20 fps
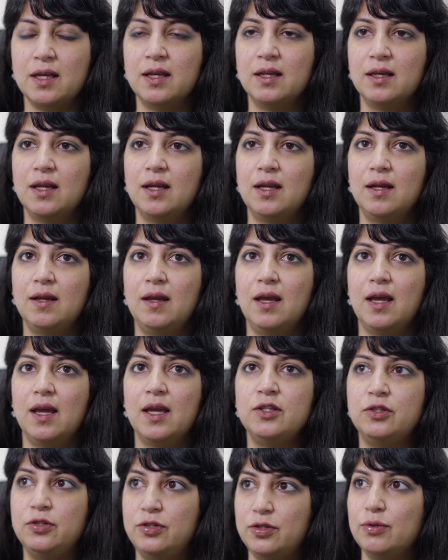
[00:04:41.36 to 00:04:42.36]
and
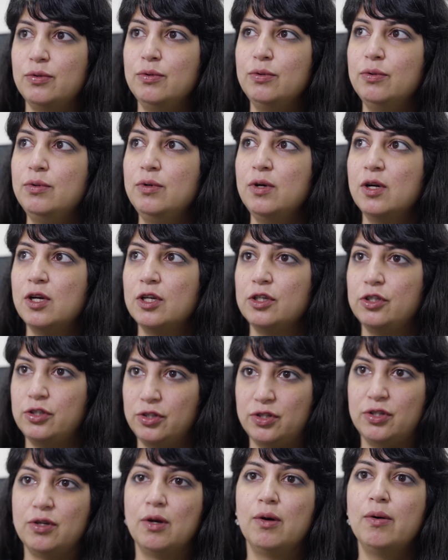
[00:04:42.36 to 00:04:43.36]
I do
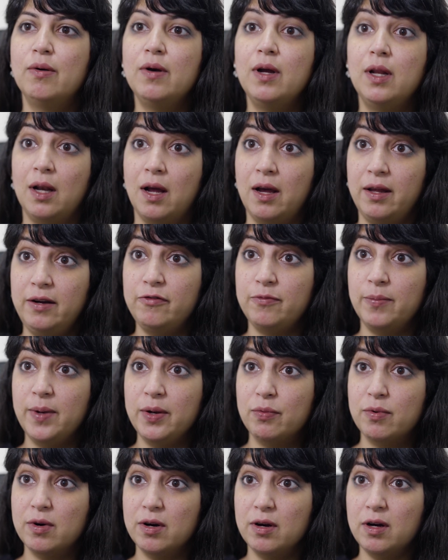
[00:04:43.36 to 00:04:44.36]
show a lot of my
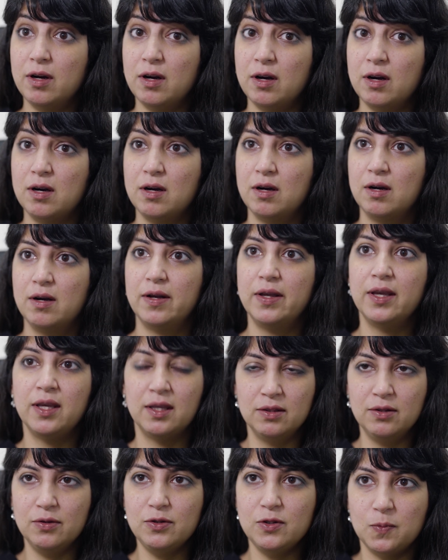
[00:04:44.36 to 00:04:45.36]
work
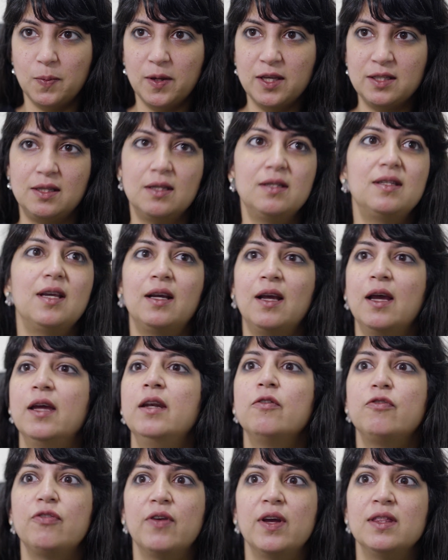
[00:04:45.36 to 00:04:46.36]
in those spaces. I kind
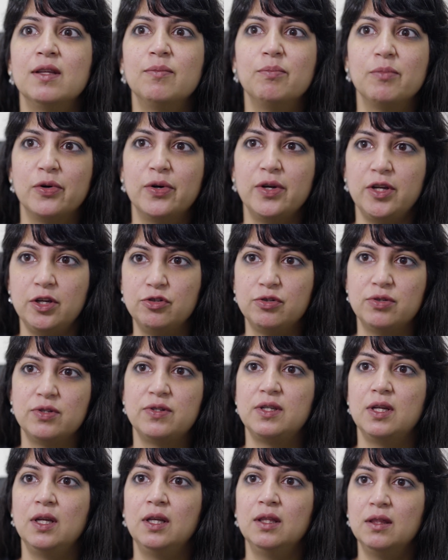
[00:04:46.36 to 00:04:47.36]
of find them more
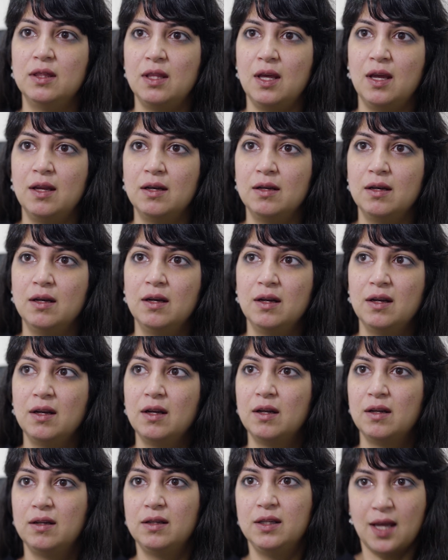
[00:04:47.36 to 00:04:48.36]
interesting than
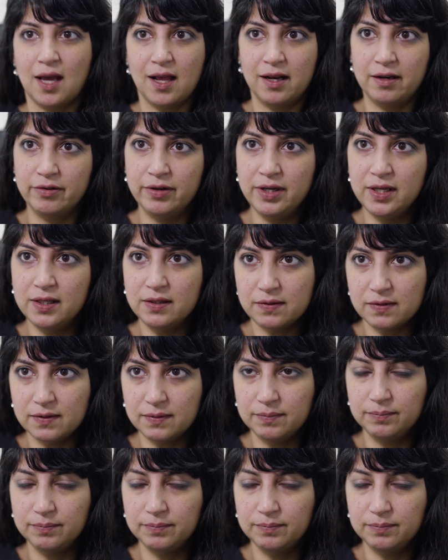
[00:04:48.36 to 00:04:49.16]
galleries.